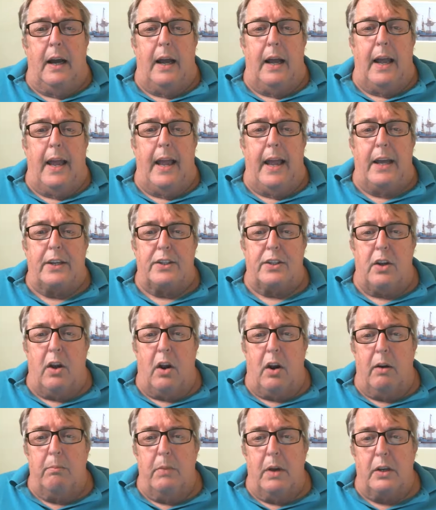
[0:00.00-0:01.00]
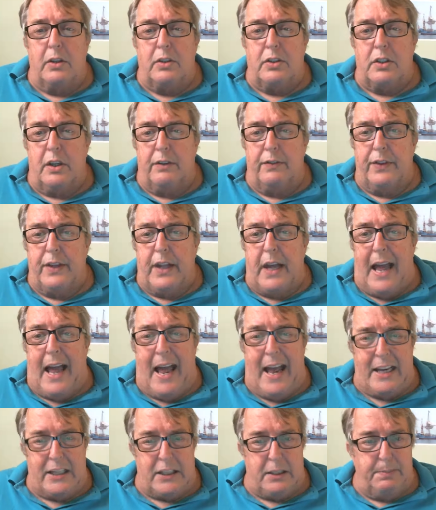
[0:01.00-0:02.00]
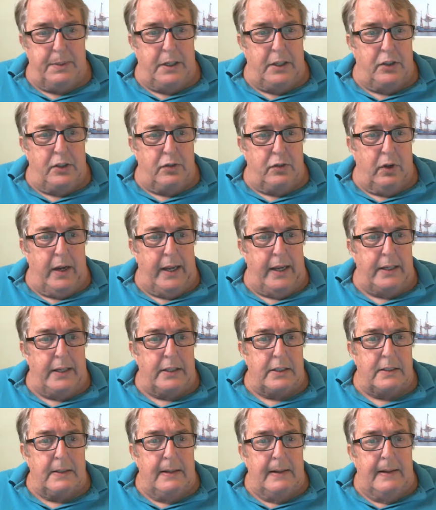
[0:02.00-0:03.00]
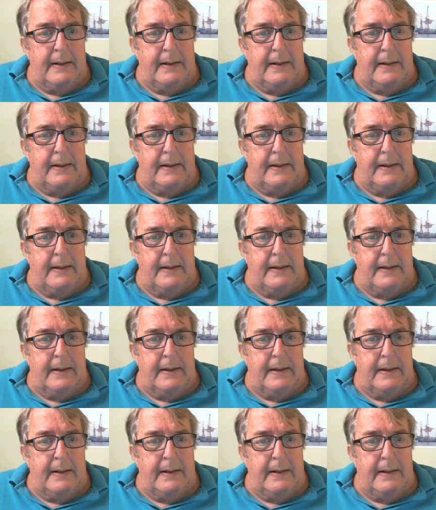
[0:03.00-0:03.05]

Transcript: as are most of the high-speed trains.